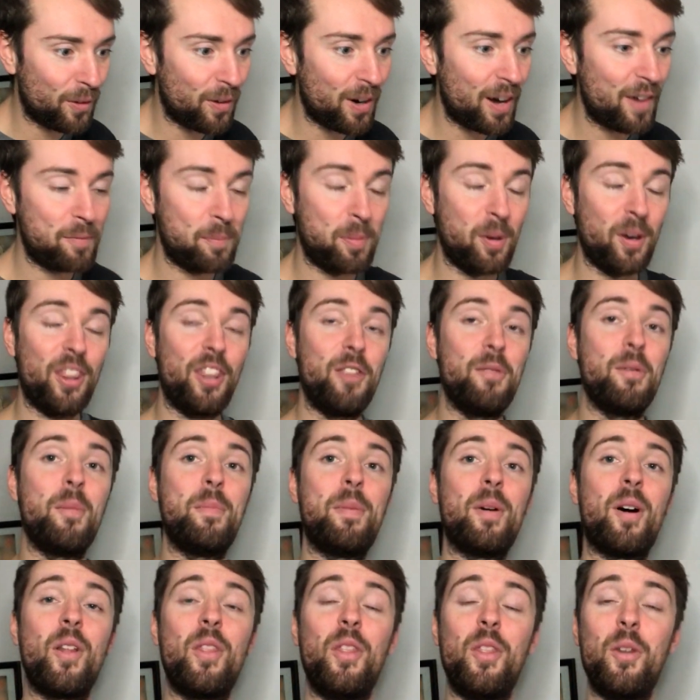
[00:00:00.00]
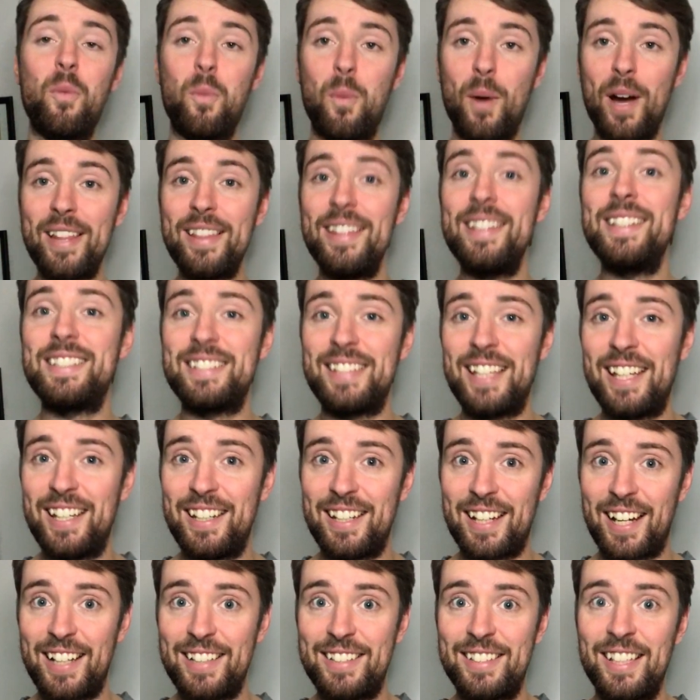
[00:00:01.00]
I've put them up on the Wednesday
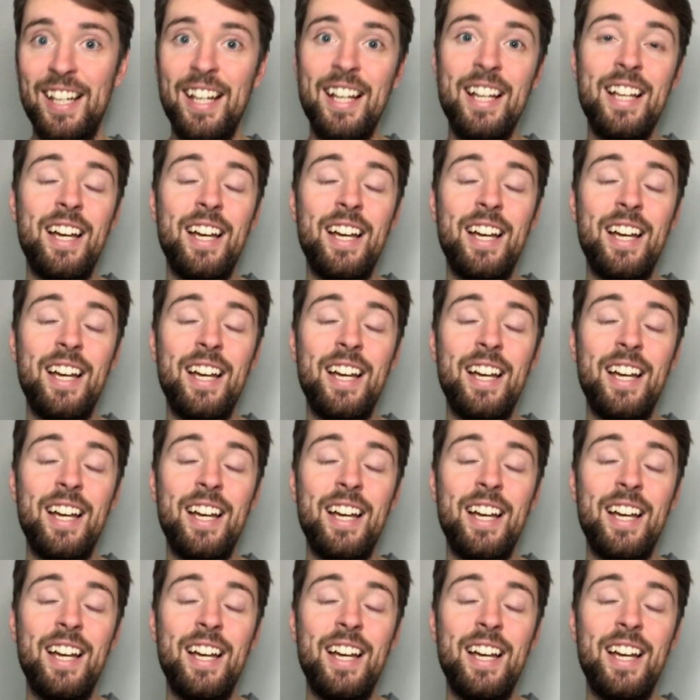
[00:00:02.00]
night,